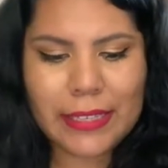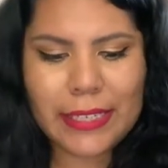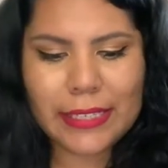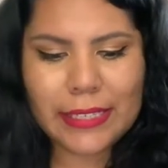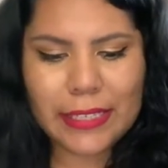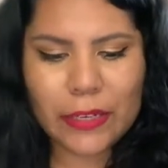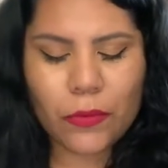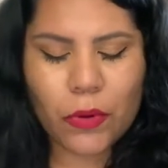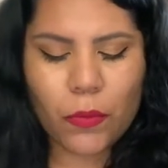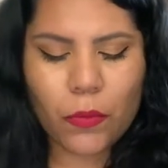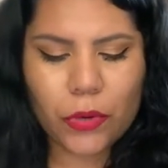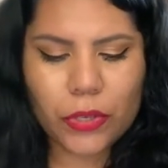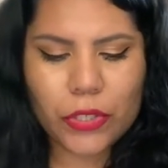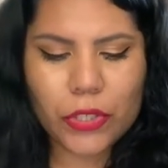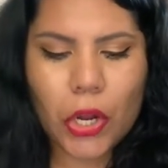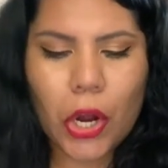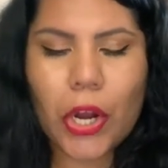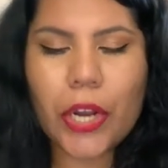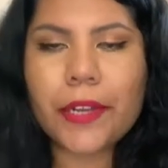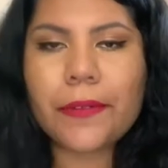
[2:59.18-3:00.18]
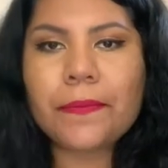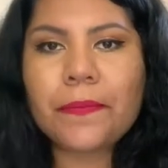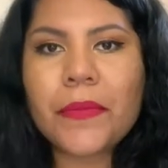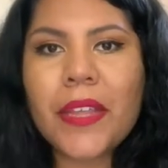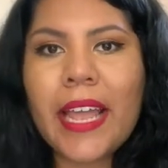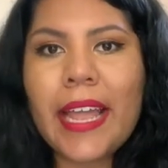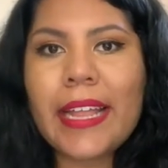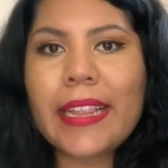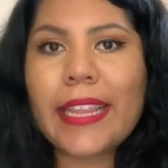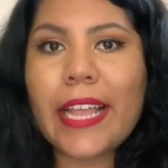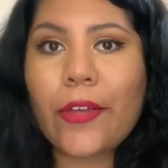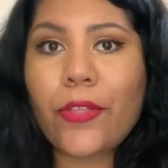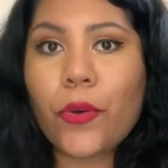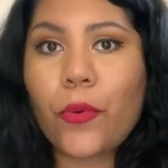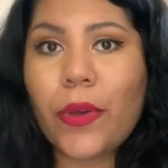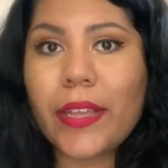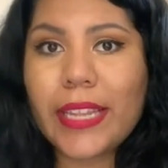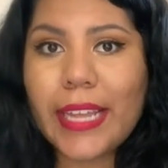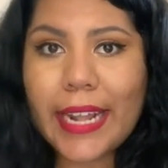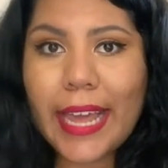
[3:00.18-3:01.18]
Disney Rewards card. Now, the
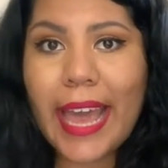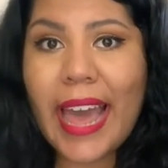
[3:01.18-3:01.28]
one that I